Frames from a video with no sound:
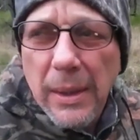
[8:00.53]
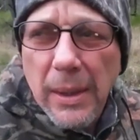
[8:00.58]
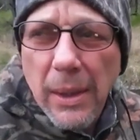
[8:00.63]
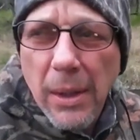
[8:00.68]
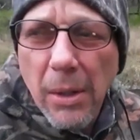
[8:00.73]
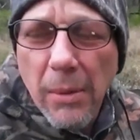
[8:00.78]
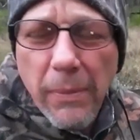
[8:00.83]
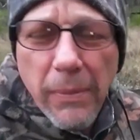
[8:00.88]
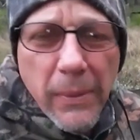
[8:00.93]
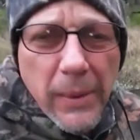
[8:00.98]

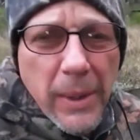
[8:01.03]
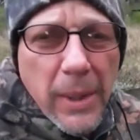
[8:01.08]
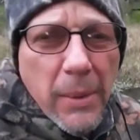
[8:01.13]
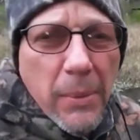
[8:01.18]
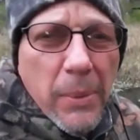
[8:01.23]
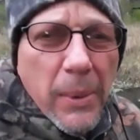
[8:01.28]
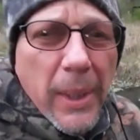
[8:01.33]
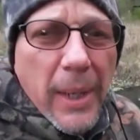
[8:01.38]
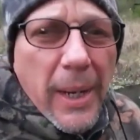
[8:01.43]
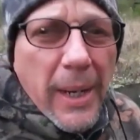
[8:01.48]
Hopefully
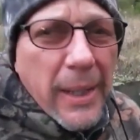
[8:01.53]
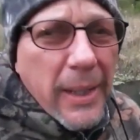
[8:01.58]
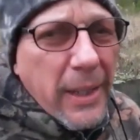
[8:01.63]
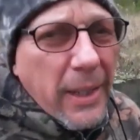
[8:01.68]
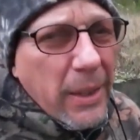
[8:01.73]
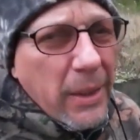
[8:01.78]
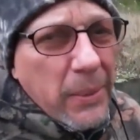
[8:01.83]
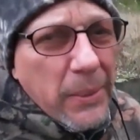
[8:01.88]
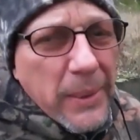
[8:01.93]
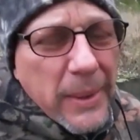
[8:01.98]
we got
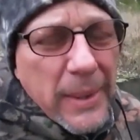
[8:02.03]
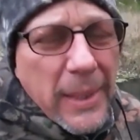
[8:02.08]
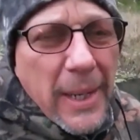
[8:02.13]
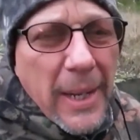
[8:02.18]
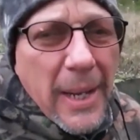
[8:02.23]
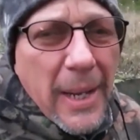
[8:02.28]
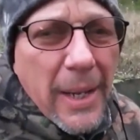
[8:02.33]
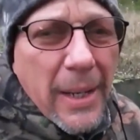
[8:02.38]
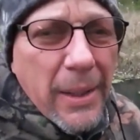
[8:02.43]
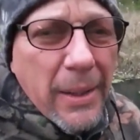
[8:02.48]
another one
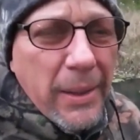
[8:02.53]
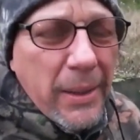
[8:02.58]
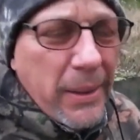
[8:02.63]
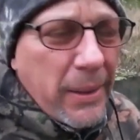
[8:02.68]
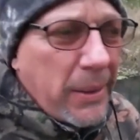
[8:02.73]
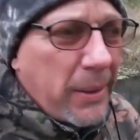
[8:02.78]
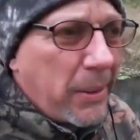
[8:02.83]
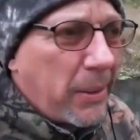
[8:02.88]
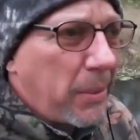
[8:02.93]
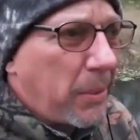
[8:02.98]
down,
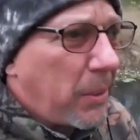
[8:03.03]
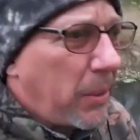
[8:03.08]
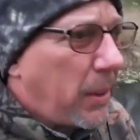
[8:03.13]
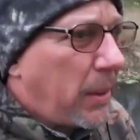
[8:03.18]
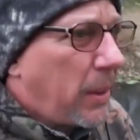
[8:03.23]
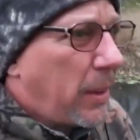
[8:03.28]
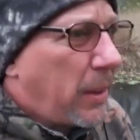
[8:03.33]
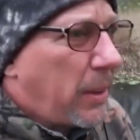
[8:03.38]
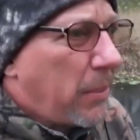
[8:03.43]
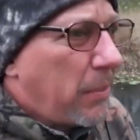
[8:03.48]

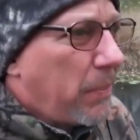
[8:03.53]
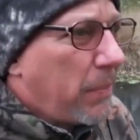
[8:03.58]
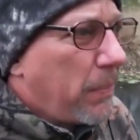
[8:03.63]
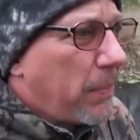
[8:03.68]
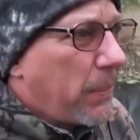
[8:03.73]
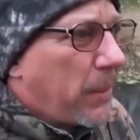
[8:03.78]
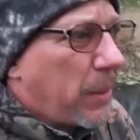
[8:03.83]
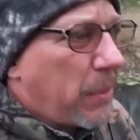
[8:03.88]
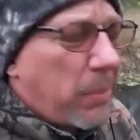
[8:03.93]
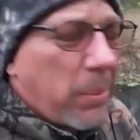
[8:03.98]

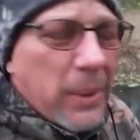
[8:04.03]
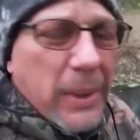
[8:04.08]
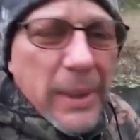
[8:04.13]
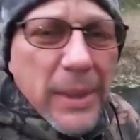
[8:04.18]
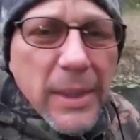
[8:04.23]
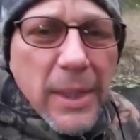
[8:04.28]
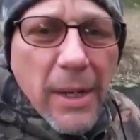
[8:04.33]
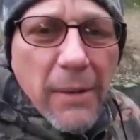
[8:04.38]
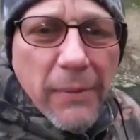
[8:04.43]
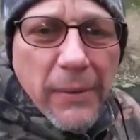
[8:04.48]
but pretty
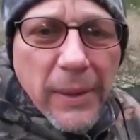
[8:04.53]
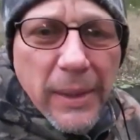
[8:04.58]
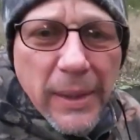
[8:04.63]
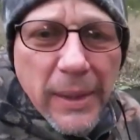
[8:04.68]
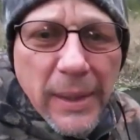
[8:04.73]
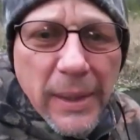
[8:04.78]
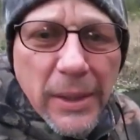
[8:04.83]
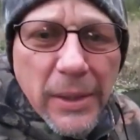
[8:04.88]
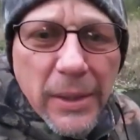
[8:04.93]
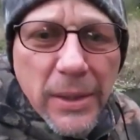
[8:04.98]
tough
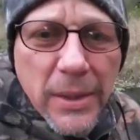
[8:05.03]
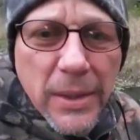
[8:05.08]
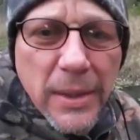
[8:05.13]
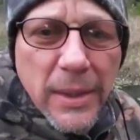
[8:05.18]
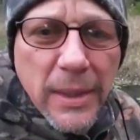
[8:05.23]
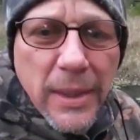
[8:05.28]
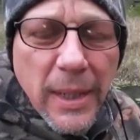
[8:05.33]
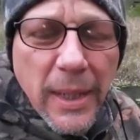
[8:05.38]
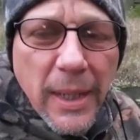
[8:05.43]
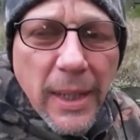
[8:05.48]
conditions
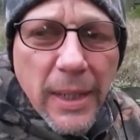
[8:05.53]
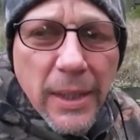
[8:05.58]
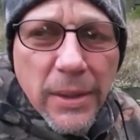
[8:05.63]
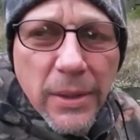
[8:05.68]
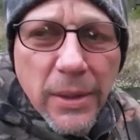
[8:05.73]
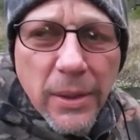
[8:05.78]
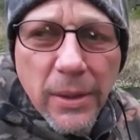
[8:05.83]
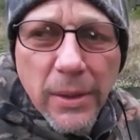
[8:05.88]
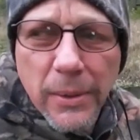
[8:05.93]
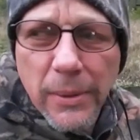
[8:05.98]
today,
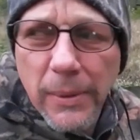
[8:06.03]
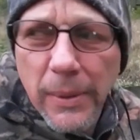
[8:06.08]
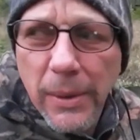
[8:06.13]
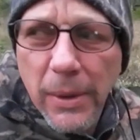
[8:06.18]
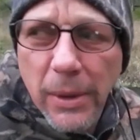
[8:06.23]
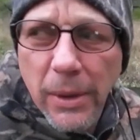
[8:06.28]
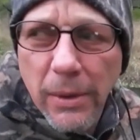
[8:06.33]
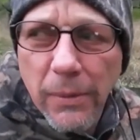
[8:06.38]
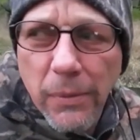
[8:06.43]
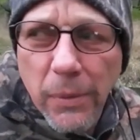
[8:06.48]
so
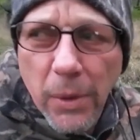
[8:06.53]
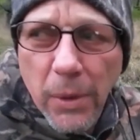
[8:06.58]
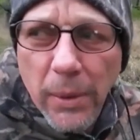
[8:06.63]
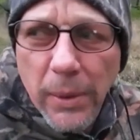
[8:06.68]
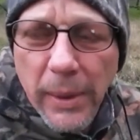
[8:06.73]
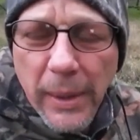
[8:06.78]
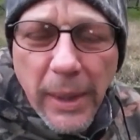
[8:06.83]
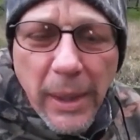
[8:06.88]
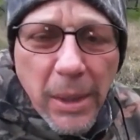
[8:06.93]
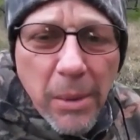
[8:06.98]
looking forward
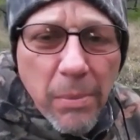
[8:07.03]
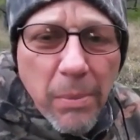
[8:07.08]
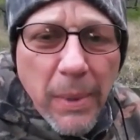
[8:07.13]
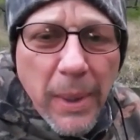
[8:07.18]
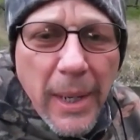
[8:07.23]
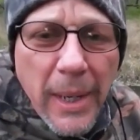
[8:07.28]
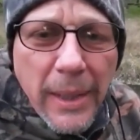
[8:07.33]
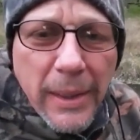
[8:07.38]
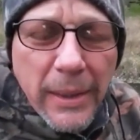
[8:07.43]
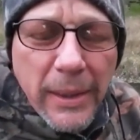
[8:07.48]
to getting
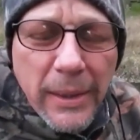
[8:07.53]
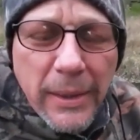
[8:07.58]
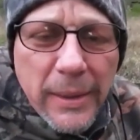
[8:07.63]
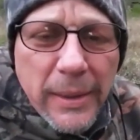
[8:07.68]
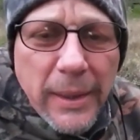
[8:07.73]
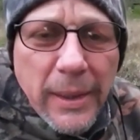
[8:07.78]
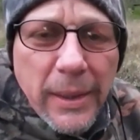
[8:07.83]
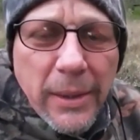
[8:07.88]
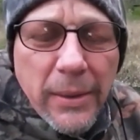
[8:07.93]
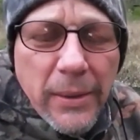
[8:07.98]
back there and
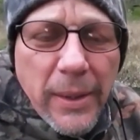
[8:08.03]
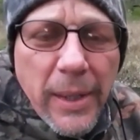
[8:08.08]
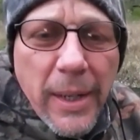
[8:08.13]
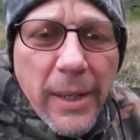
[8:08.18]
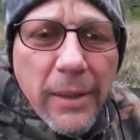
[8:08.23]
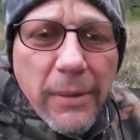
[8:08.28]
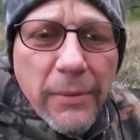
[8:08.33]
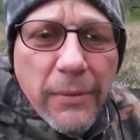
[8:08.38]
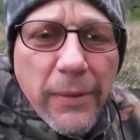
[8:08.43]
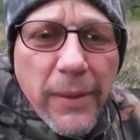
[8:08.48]
getting
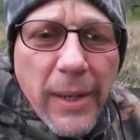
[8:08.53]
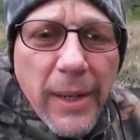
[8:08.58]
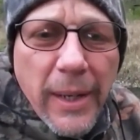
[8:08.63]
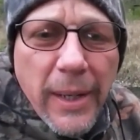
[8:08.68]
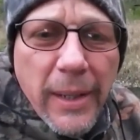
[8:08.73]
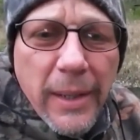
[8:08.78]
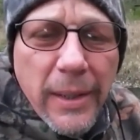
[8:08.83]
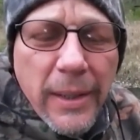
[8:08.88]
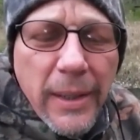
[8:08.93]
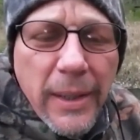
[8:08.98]
around the
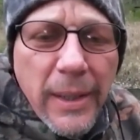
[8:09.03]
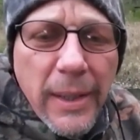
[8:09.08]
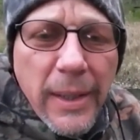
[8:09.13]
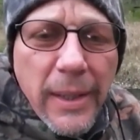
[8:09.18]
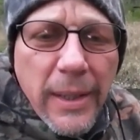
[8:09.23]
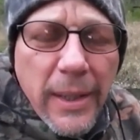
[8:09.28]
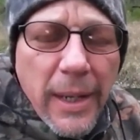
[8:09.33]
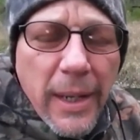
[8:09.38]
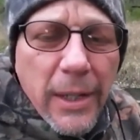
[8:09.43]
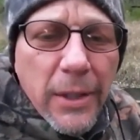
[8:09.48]
fire.
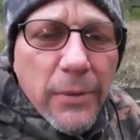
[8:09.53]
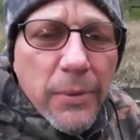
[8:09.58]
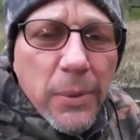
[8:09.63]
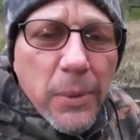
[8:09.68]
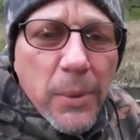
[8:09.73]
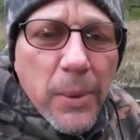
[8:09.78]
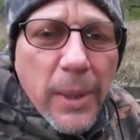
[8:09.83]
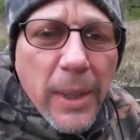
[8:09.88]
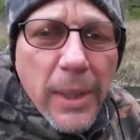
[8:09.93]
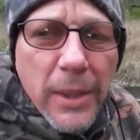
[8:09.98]
Thanks for
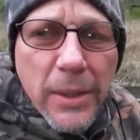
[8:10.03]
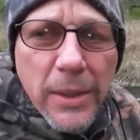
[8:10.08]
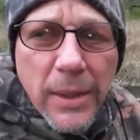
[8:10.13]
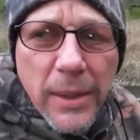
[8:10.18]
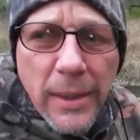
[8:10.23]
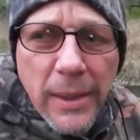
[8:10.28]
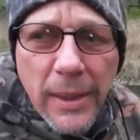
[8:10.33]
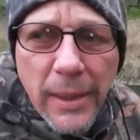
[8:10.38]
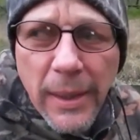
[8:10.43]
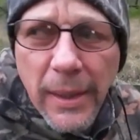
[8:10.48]

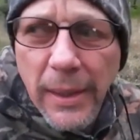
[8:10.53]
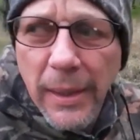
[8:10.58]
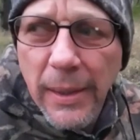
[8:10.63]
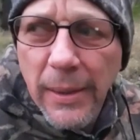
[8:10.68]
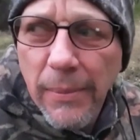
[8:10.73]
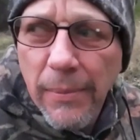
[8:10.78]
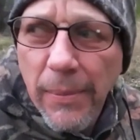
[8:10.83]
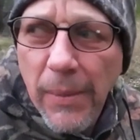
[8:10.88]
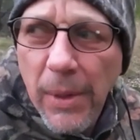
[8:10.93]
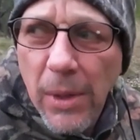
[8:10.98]
watching.
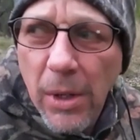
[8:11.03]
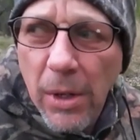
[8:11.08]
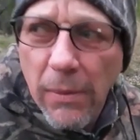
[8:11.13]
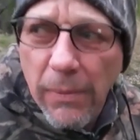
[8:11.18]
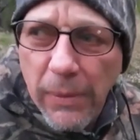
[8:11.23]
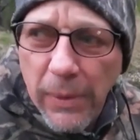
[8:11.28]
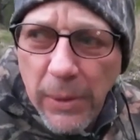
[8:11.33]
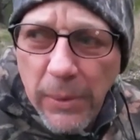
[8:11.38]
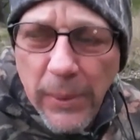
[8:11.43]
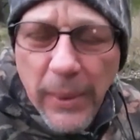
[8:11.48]

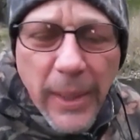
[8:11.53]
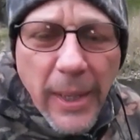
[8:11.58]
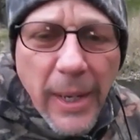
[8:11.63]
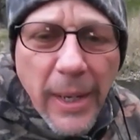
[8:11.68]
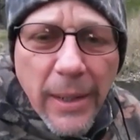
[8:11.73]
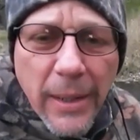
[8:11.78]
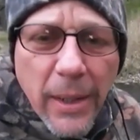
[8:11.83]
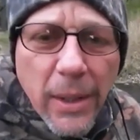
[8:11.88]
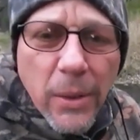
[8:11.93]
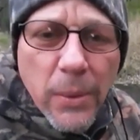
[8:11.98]
Hopefully we got
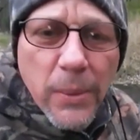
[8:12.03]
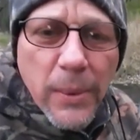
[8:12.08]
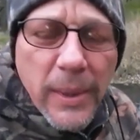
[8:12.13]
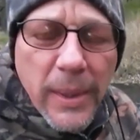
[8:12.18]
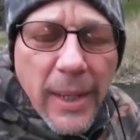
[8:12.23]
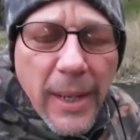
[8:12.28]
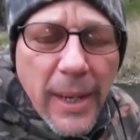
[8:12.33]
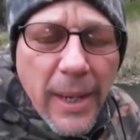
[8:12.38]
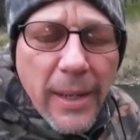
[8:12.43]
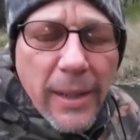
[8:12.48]
another one
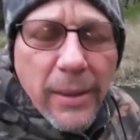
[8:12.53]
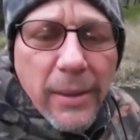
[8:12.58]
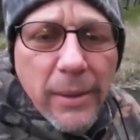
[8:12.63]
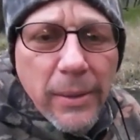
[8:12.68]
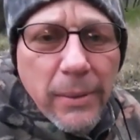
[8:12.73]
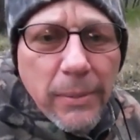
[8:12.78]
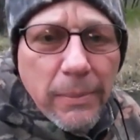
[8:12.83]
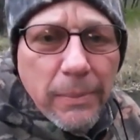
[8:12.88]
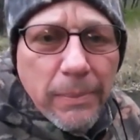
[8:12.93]
down.